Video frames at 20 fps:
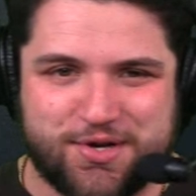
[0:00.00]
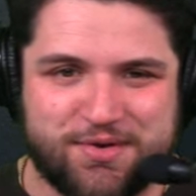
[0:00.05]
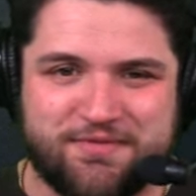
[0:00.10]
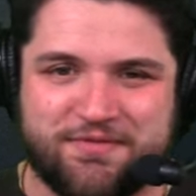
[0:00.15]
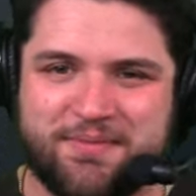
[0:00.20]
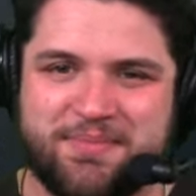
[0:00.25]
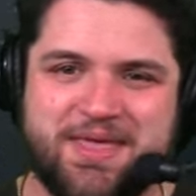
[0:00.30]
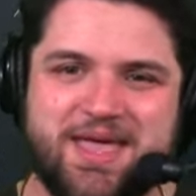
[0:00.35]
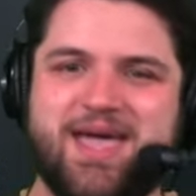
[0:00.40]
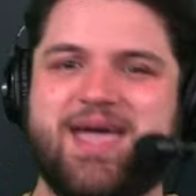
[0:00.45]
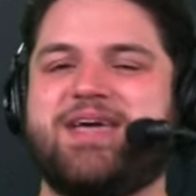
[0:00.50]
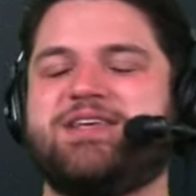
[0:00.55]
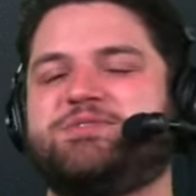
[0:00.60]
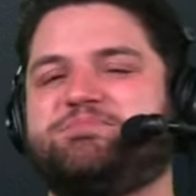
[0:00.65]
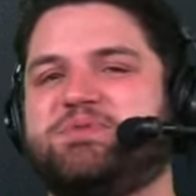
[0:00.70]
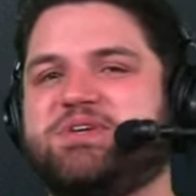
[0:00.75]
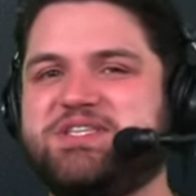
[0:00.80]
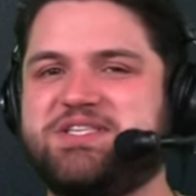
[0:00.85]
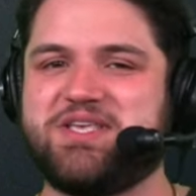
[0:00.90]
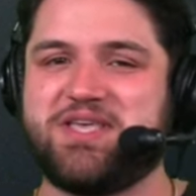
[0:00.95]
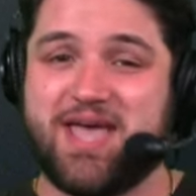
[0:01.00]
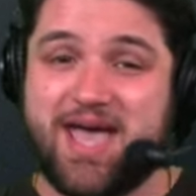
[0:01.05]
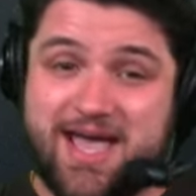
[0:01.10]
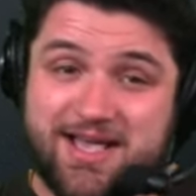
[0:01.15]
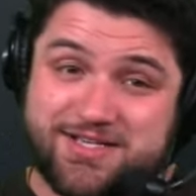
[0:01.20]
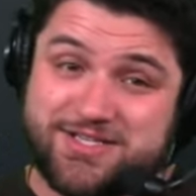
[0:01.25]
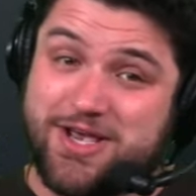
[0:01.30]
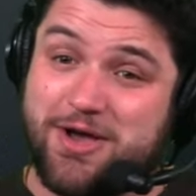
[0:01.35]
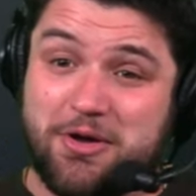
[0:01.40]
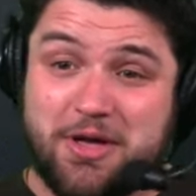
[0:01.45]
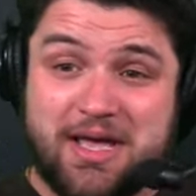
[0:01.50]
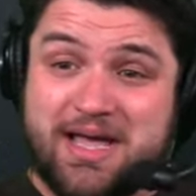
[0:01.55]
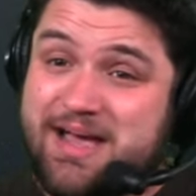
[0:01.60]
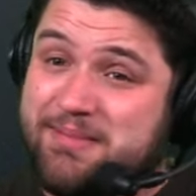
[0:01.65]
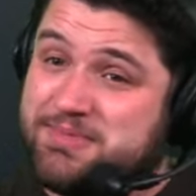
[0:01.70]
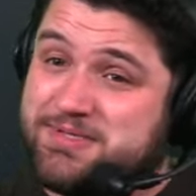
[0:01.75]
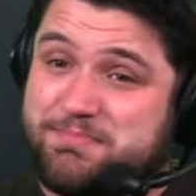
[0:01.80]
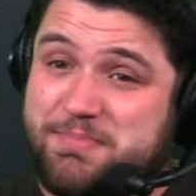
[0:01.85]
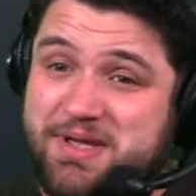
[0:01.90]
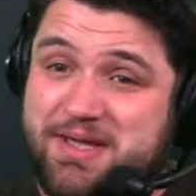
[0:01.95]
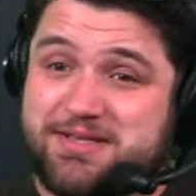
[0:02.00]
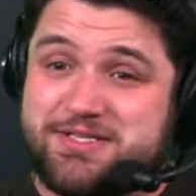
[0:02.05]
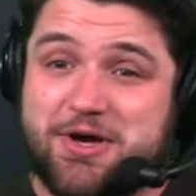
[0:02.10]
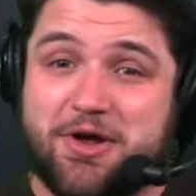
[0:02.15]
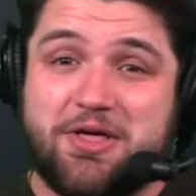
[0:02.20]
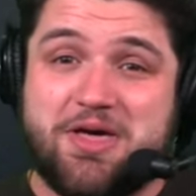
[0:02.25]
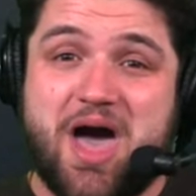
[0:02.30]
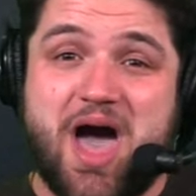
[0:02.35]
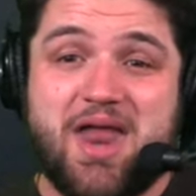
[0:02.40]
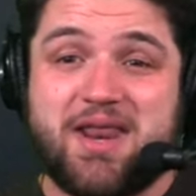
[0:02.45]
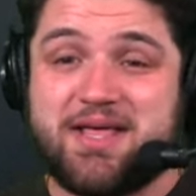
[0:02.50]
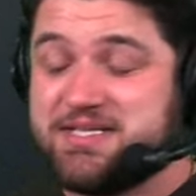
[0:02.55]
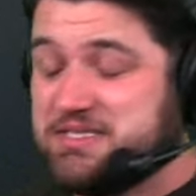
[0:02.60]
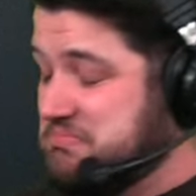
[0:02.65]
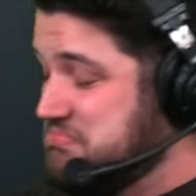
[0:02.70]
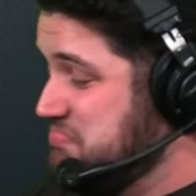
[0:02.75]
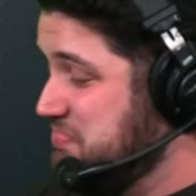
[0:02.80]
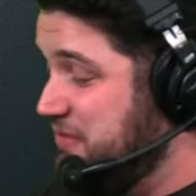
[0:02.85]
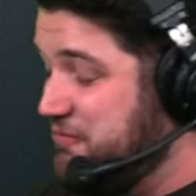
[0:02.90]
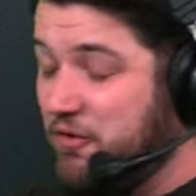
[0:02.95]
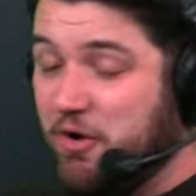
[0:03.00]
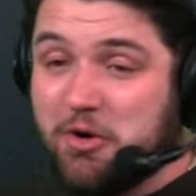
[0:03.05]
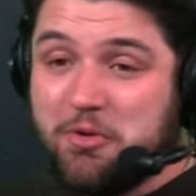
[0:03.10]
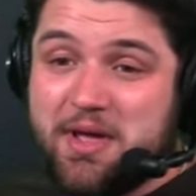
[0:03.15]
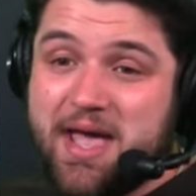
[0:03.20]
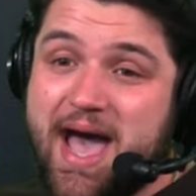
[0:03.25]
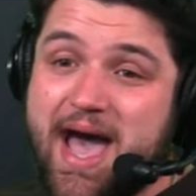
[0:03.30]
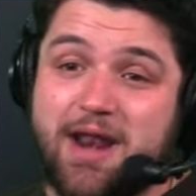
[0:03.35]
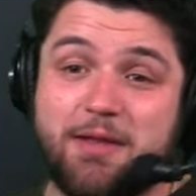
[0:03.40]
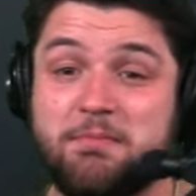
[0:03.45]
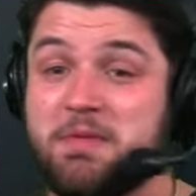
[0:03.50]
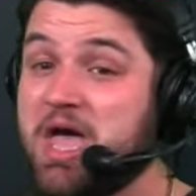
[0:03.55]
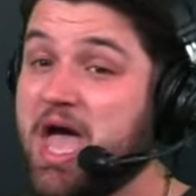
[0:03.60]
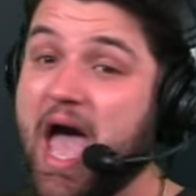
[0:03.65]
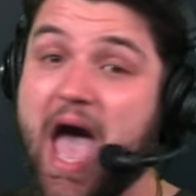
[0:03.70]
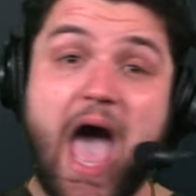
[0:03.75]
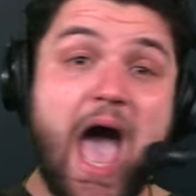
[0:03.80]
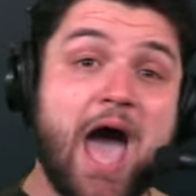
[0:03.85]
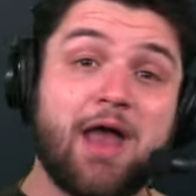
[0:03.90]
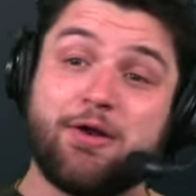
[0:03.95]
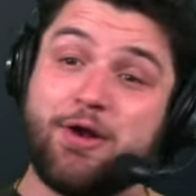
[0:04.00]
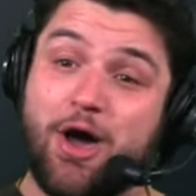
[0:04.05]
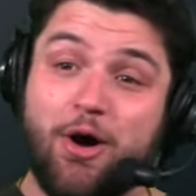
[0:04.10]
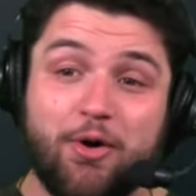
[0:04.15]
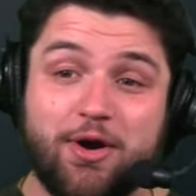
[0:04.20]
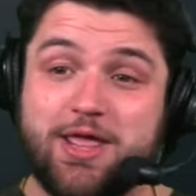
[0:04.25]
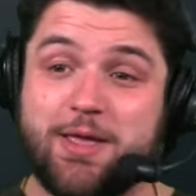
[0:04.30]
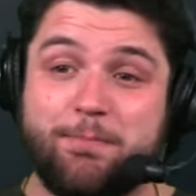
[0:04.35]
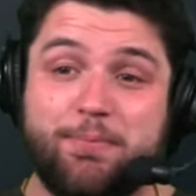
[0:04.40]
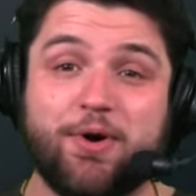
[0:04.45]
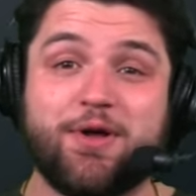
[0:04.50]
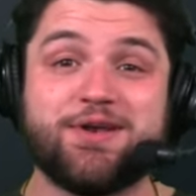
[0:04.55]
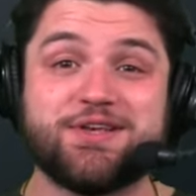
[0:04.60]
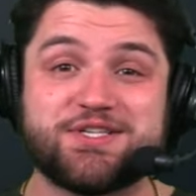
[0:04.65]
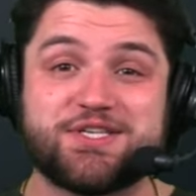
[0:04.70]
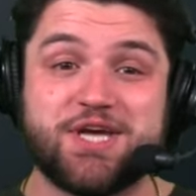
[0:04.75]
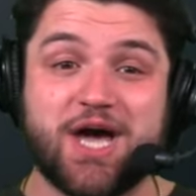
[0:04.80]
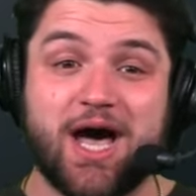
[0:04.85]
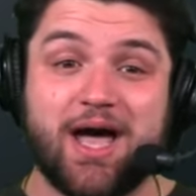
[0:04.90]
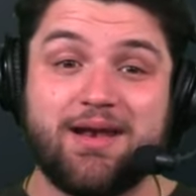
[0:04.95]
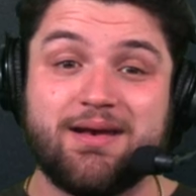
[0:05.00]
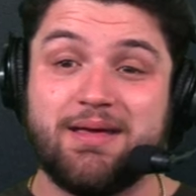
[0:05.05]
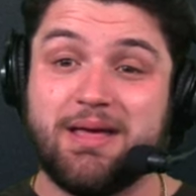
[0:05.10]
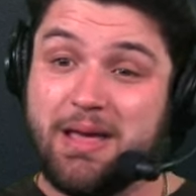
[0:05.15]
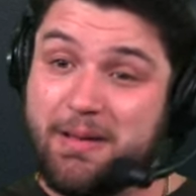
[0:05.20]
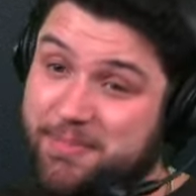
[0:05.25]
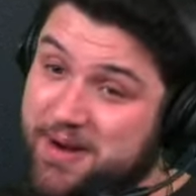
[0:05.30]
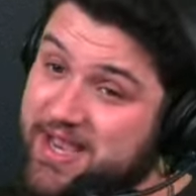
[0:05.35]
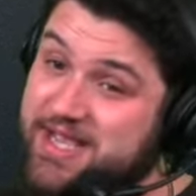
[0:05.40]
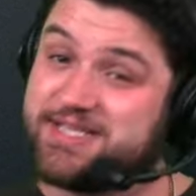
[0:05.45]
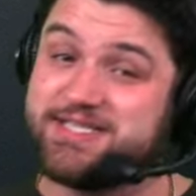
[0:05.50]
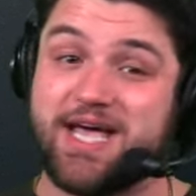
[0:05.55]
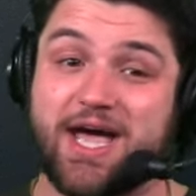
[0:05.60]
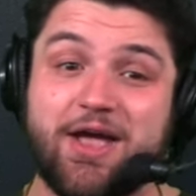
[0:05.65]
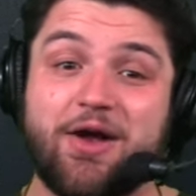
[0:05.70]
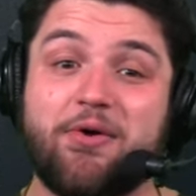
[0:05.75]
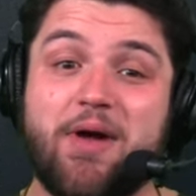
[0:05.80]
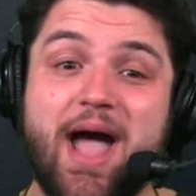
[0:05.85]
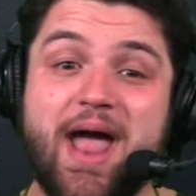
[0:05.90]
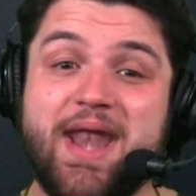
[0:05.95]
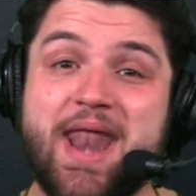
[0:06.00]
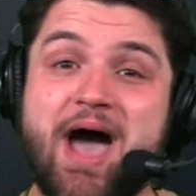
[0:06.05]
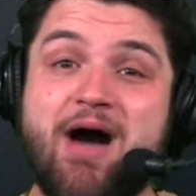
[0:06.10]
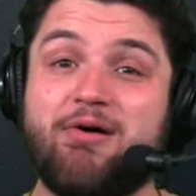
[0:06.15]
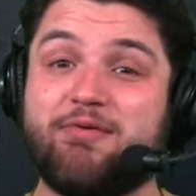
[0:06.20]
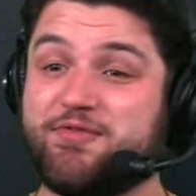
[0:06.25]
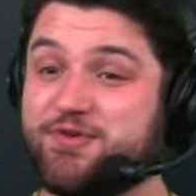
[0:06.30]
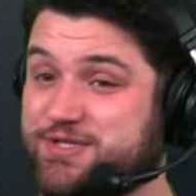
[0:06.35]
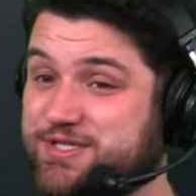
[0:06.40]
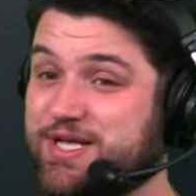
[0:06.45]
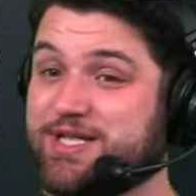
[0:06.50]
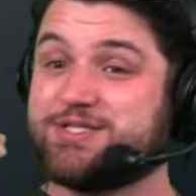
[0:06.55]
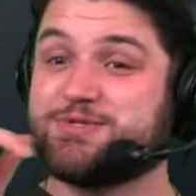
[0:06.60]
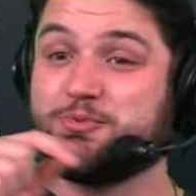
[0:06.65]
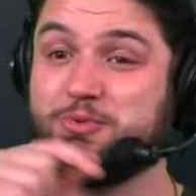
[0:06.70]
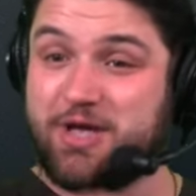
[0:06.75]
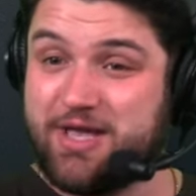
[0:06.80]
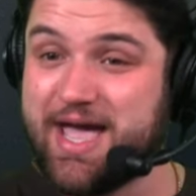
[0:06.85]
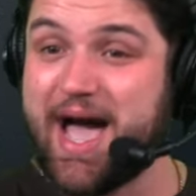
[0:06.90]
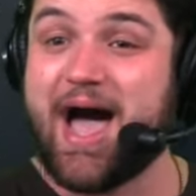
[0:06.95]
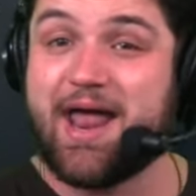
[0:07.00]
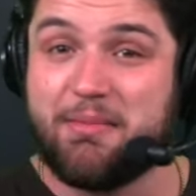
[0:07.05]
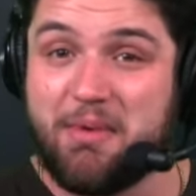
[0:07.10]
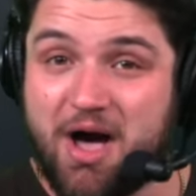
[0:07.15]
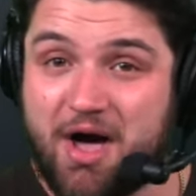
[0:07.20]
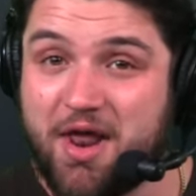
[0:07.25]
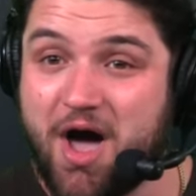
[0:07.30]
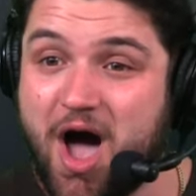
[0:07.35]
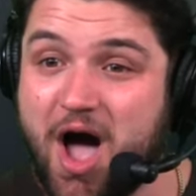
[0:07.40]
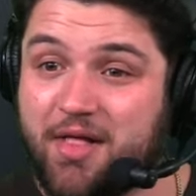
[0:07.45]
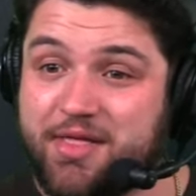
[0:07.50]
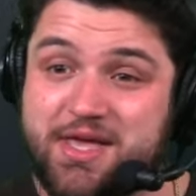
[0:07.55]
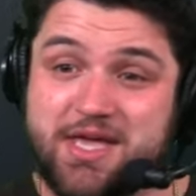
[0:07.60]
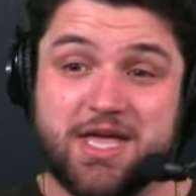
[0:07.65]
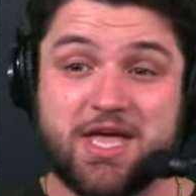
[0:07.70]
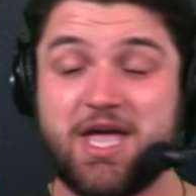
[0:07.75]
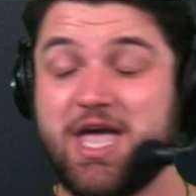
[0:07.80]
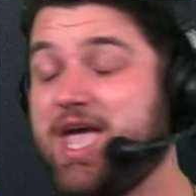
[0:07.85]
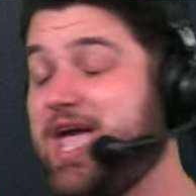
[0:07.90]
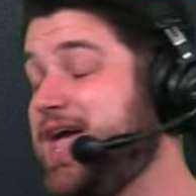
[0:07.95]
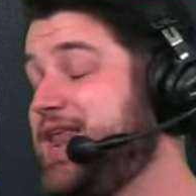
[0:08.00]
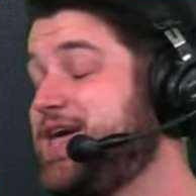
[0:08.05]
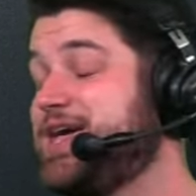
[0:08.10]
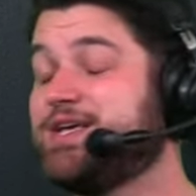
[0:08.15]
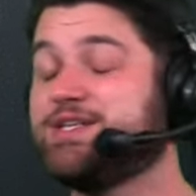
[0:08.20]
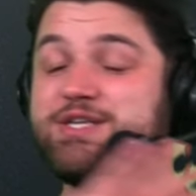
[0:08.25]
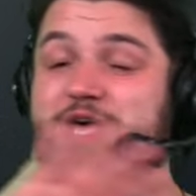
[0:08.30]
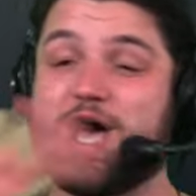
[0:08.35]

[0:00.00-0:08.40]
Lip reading: him from the ASPCA. So, being totally honest, before we had him, I don't know what he put in his gut. But I can tell you right now, ever since we got him on Ollie, it is